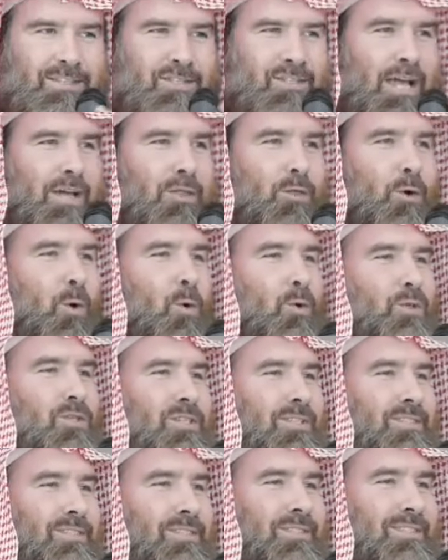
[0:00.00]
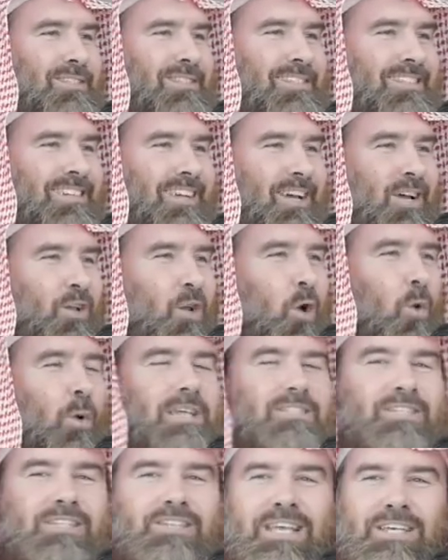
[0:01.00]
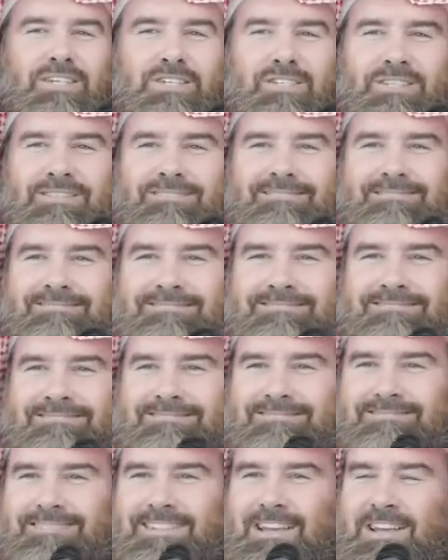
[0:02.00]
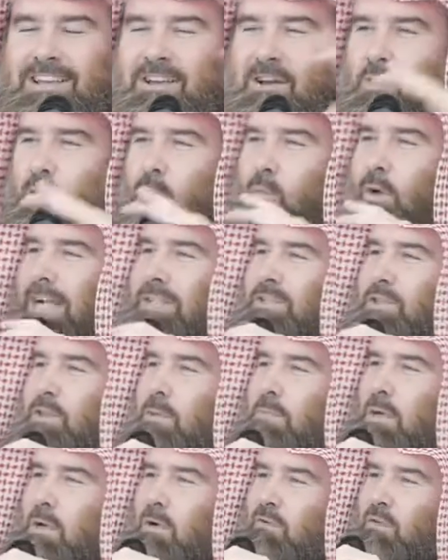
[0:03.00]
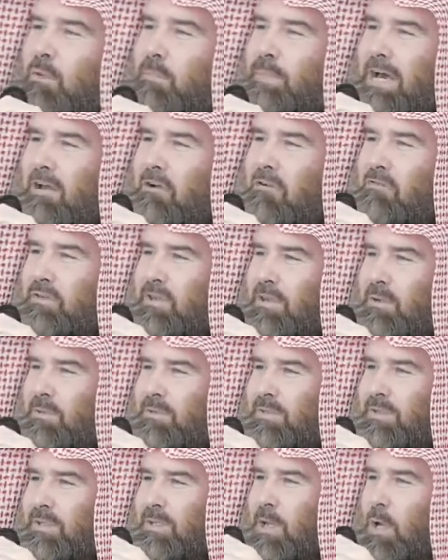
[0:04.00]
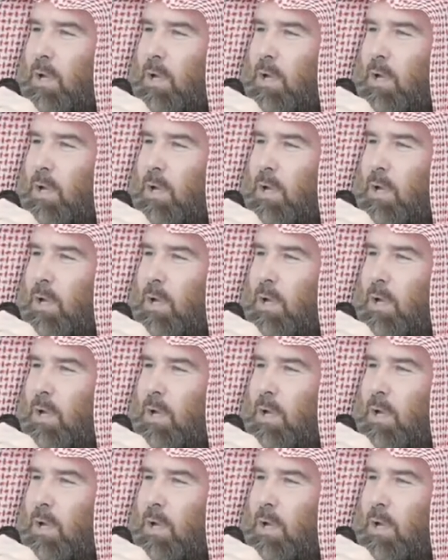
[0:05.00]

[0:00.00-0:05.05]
Just like the horses, no hesitation, right to the middle of the battlefield.